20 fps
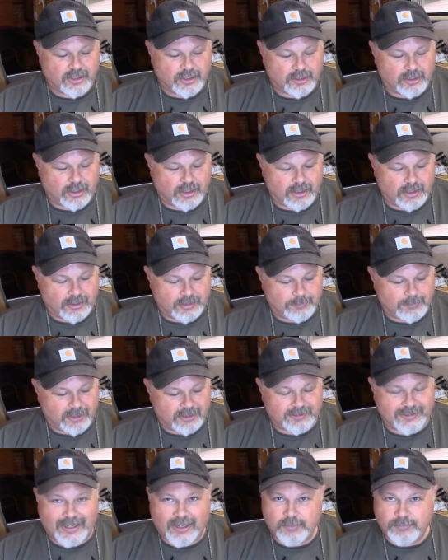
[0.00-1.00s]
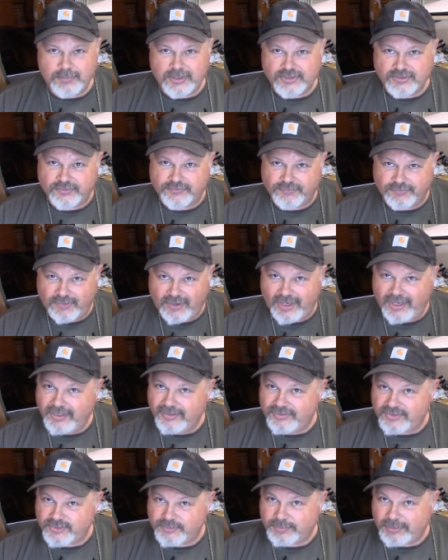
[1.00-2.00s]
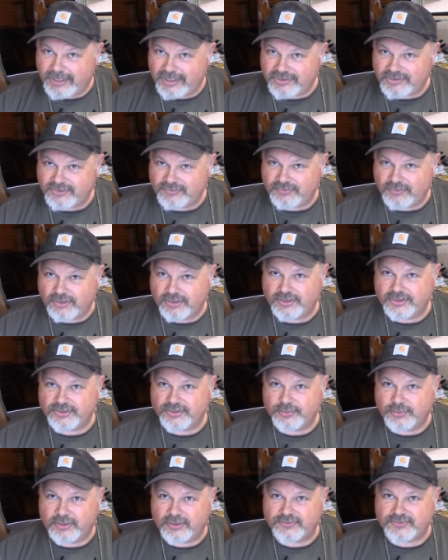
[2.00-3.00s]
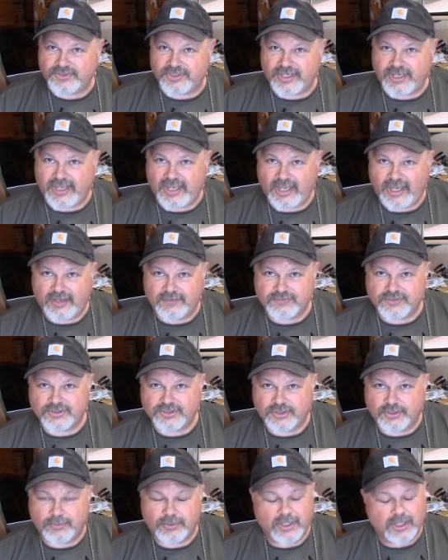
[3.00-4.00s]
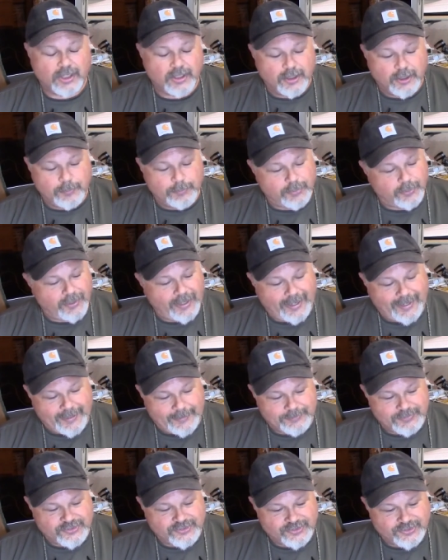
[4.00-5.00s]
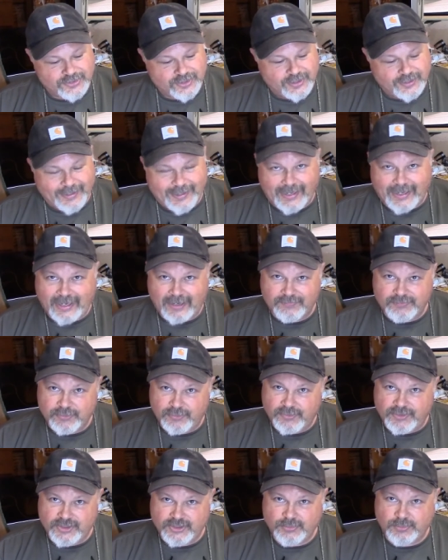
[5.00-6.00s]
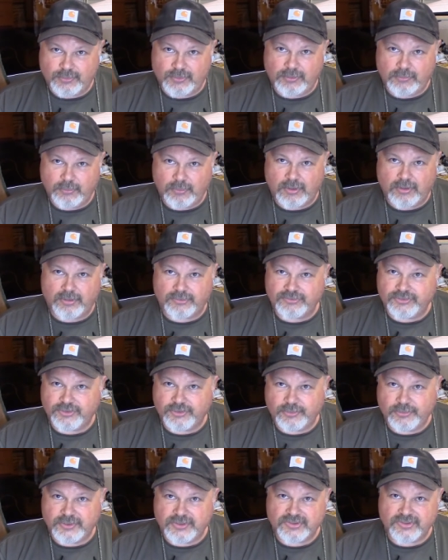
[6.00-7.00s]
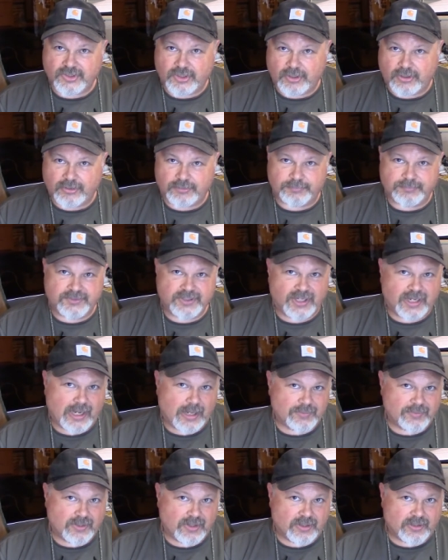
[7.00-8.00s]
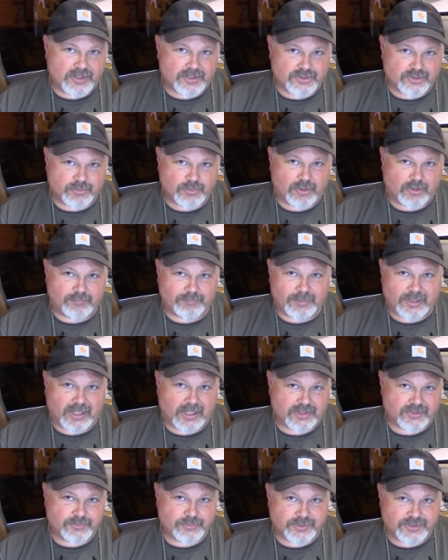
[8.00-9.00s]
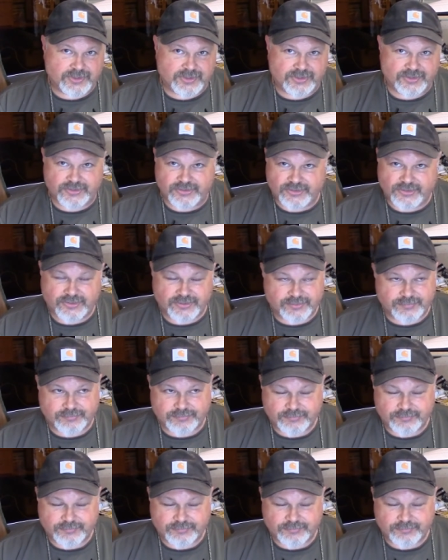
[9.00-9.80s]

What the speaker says: allowed me to find this box of RS12s that I have. So perhaps after this one, what I'll do is I'll dig out the RS12 box, which is,